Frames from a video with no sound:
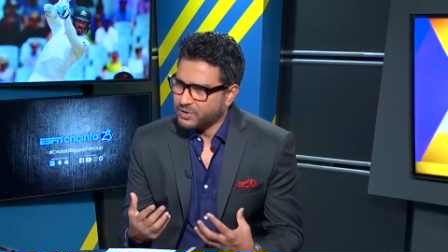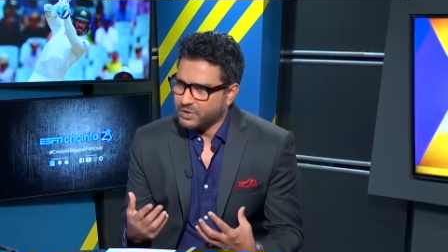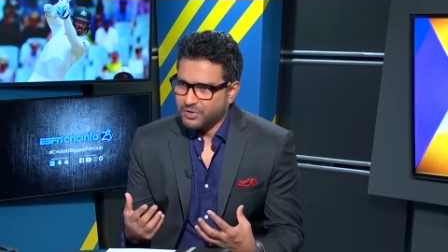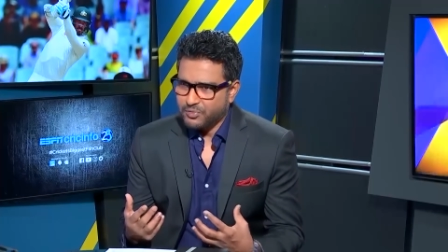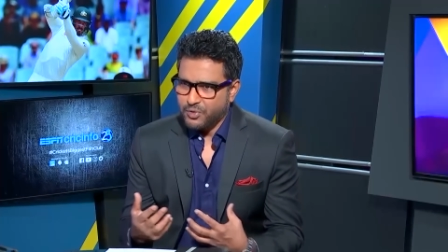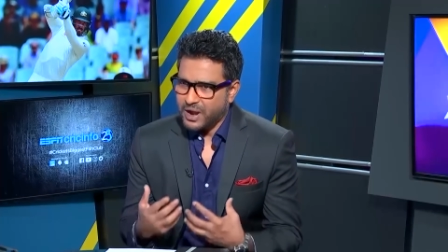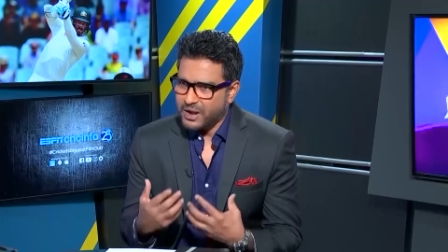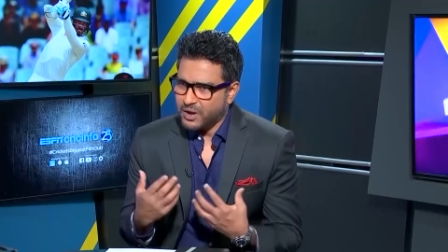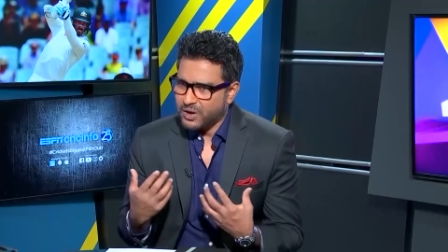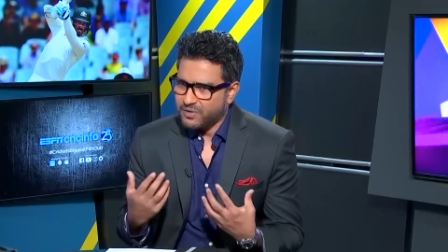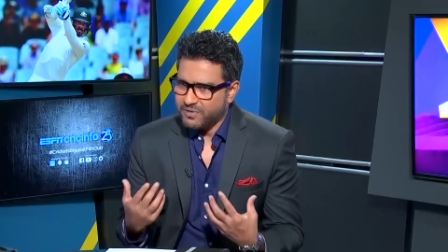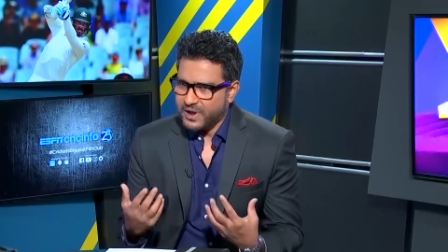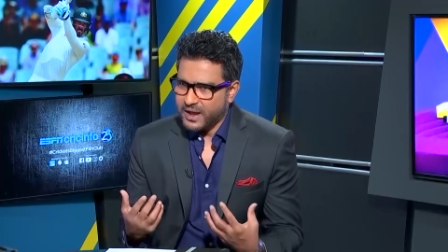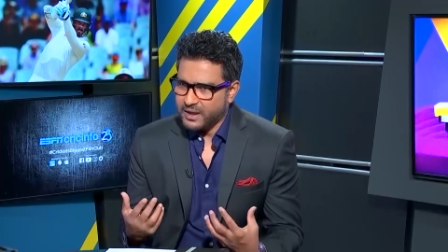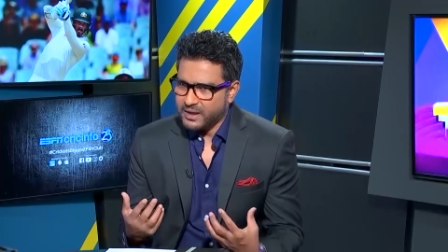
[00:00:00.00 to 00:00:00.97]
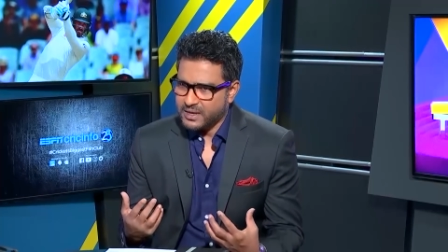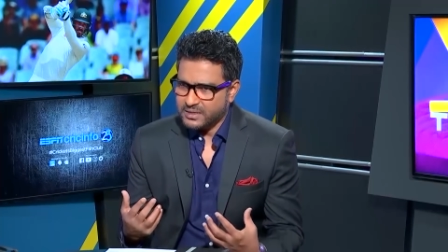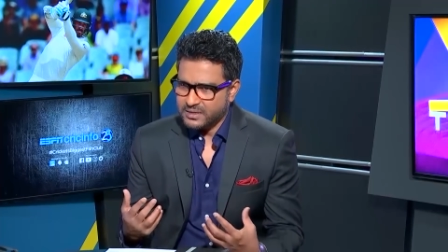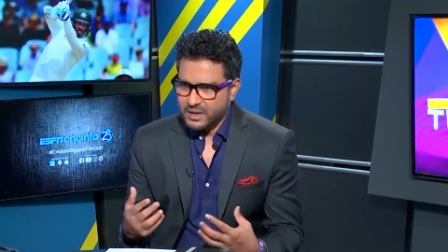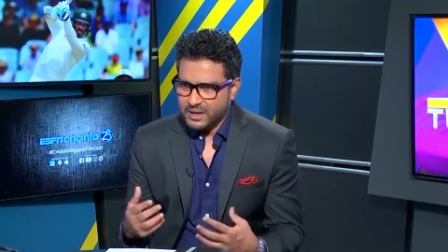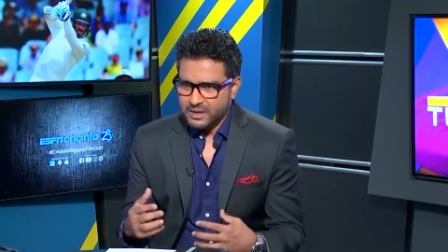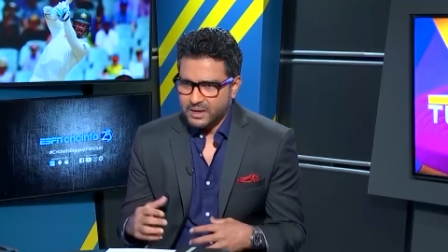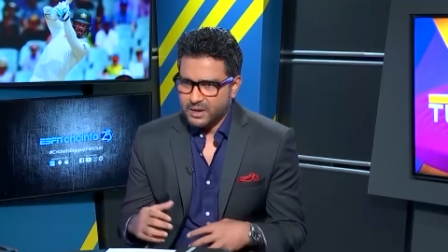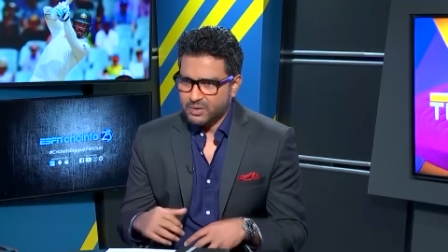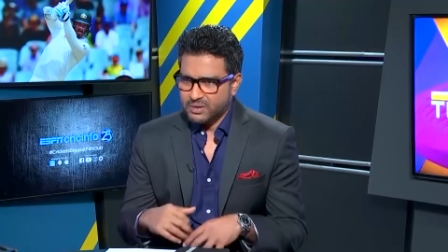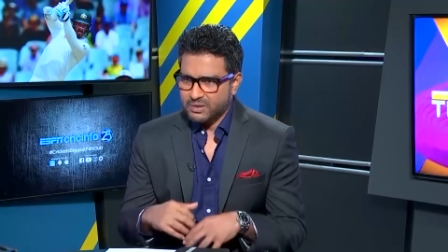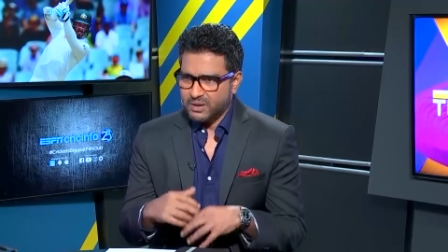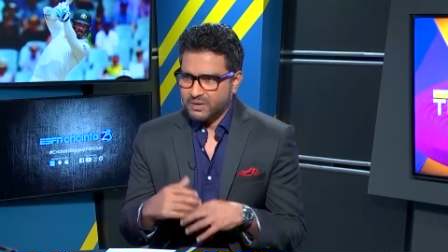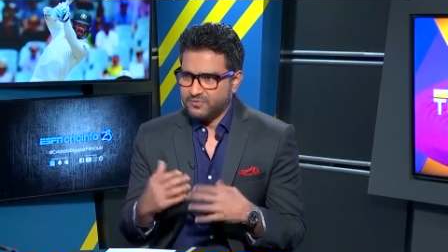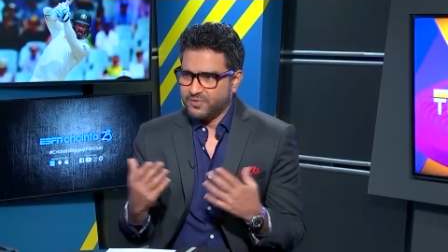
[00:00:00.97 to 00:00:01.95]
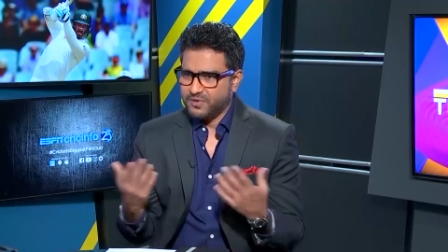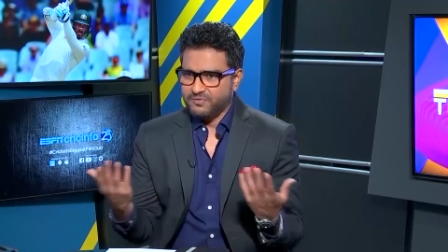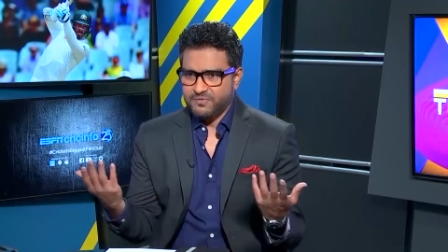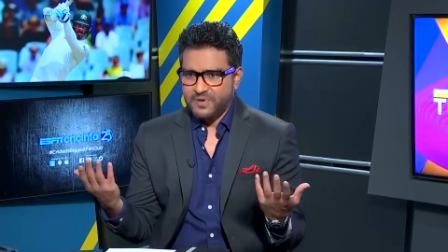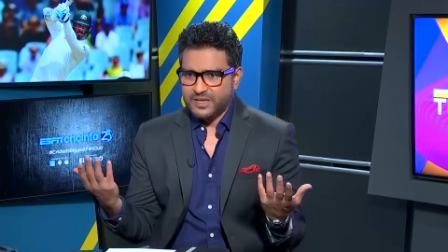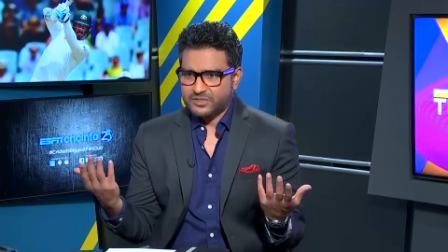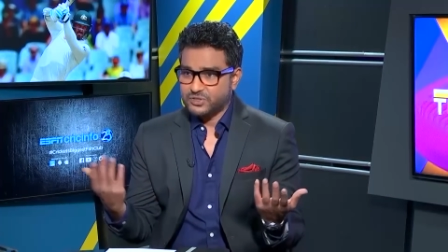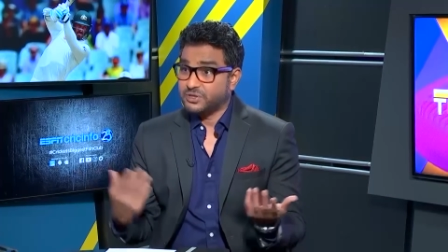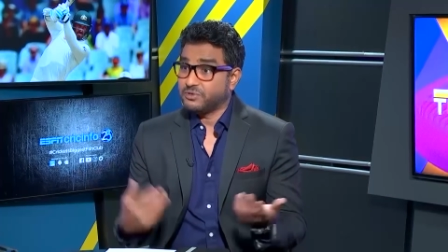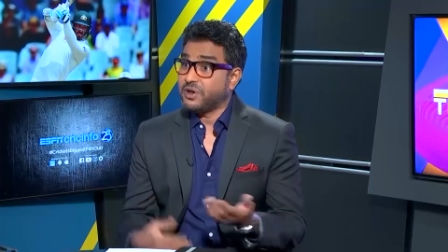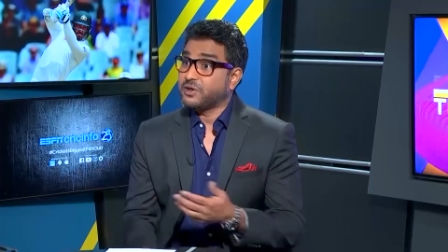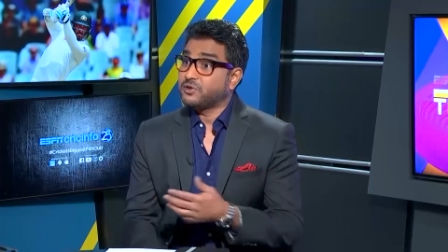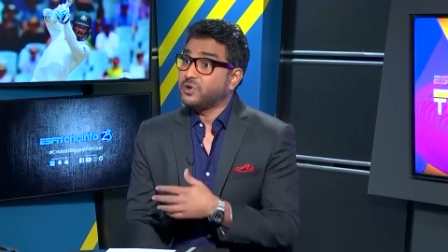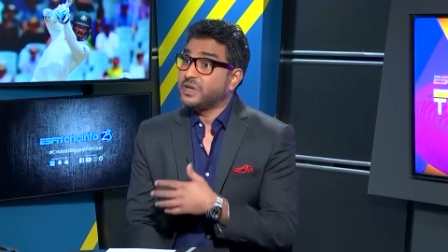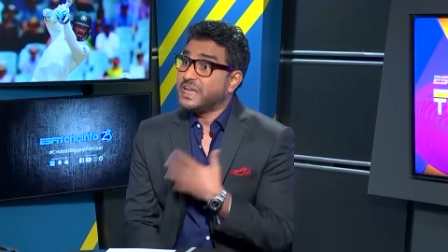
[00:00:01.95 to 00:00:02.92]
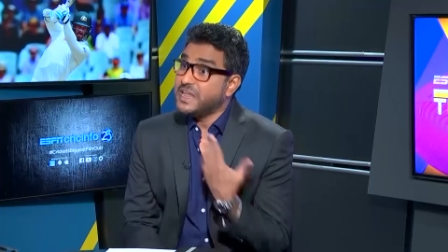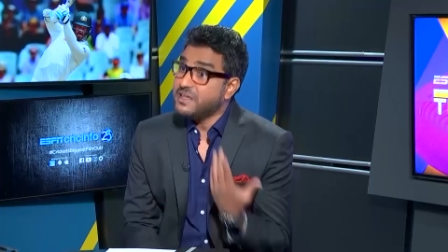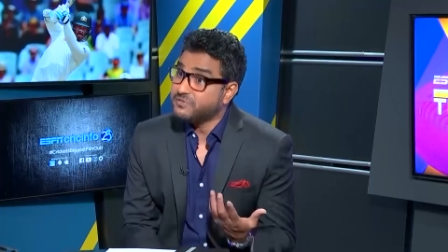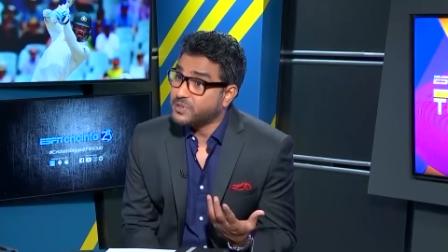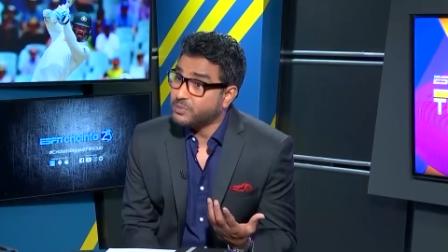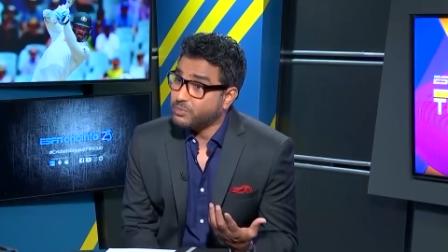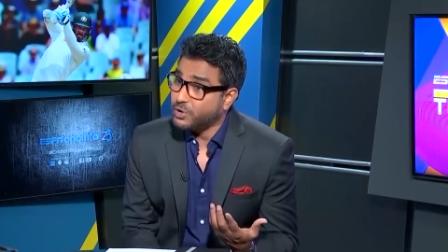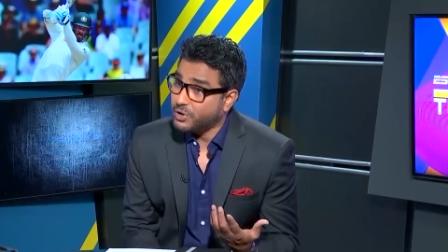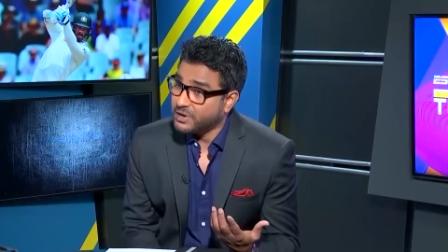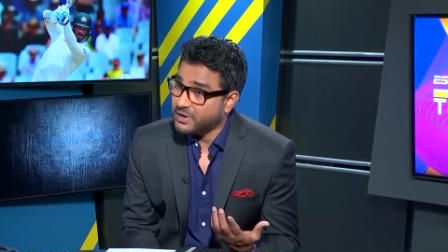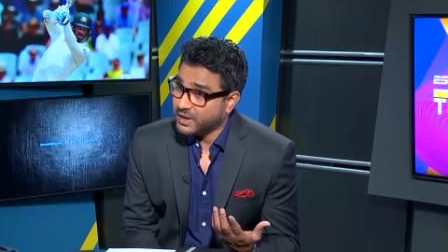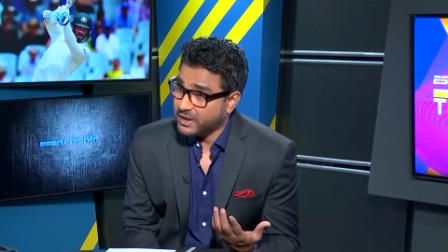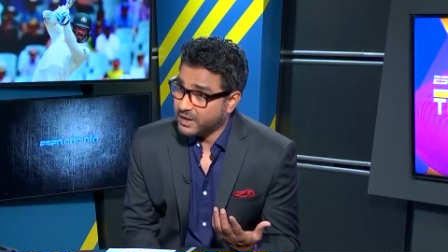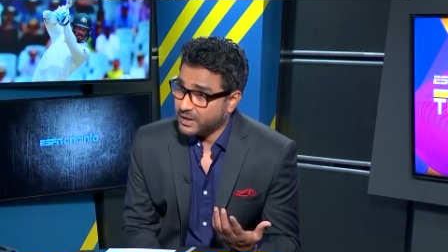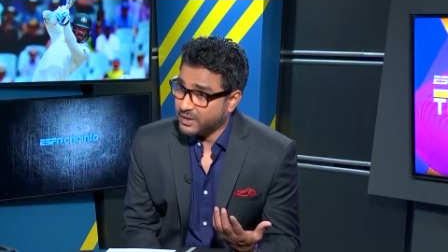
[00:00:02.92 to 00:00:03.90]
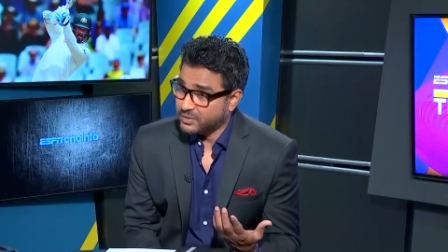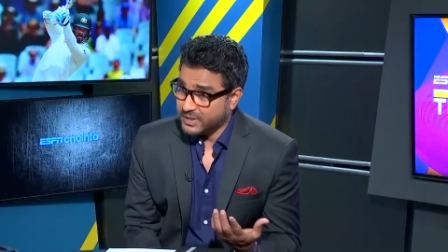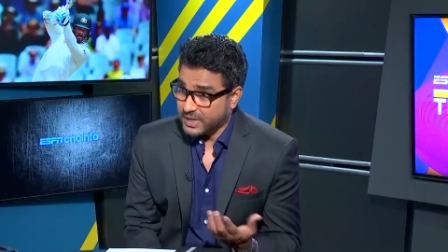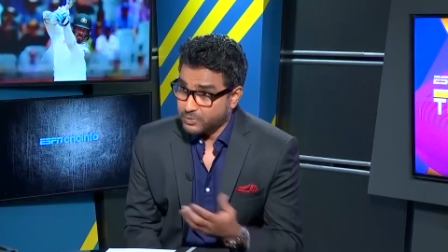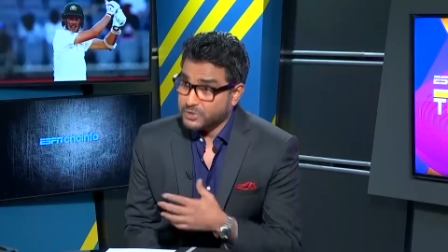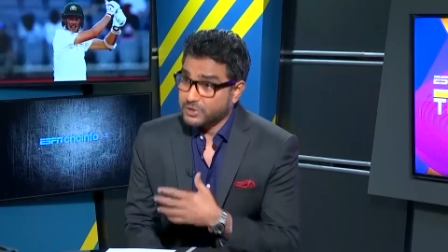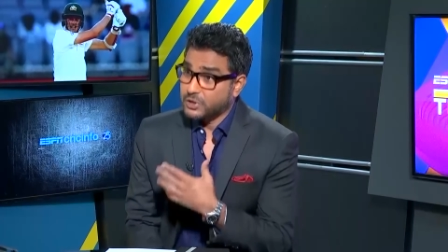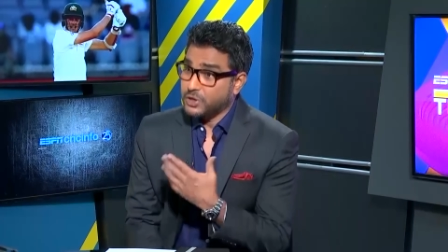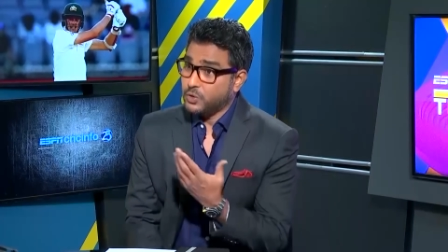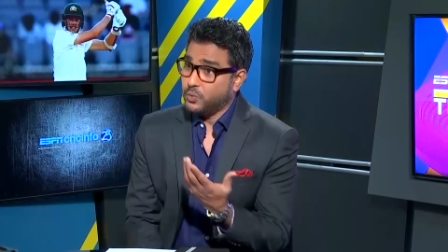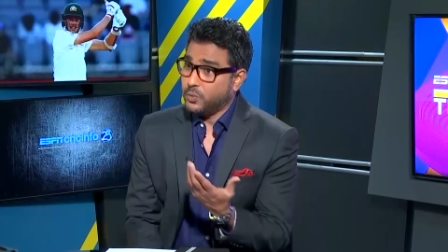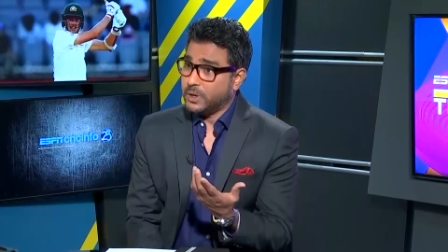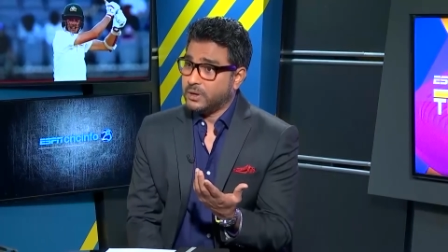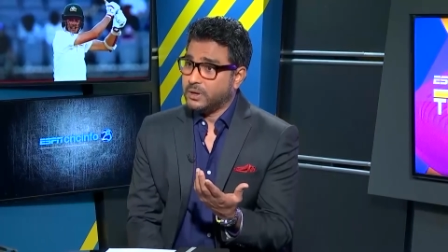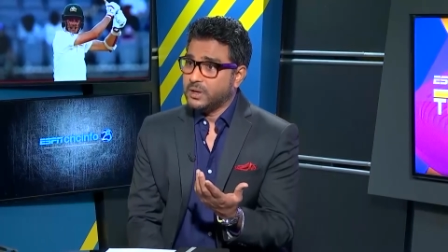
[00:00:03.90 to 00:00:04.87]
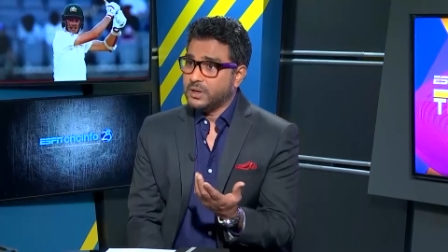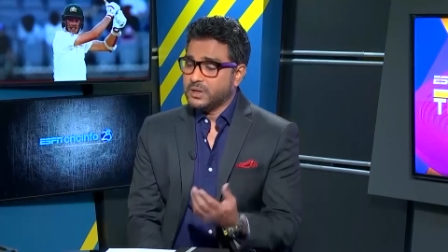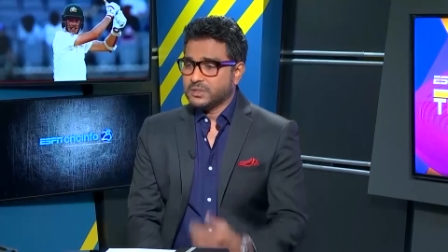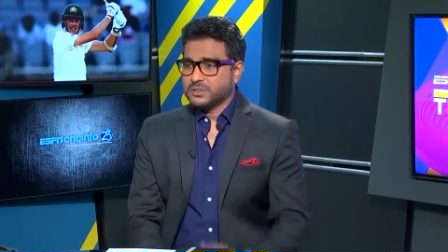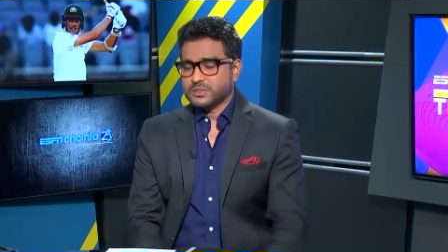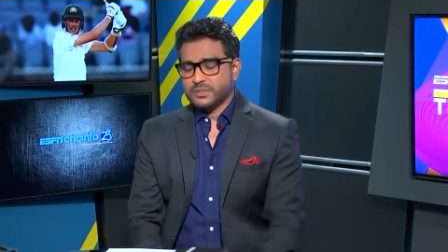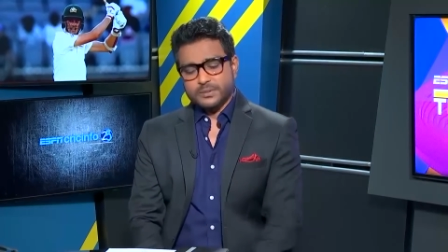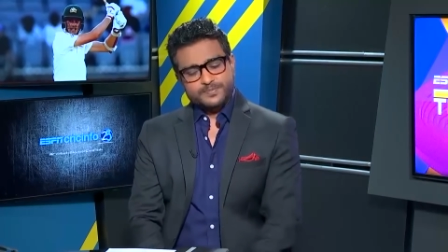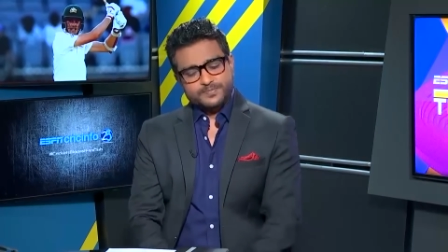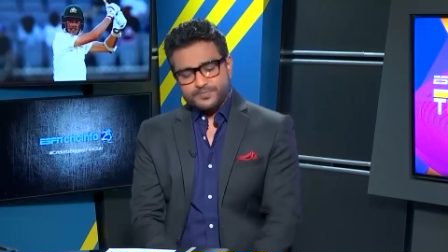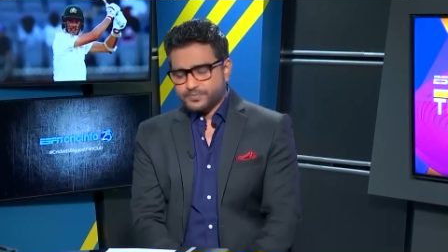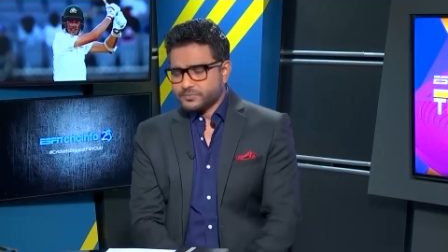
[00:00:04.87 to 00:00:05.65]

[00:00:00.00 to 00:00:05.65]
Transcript: You know, run out of ideas, getting out in different fashions, try to leave the ball and get out. That mm. was a new one. Yeah. So,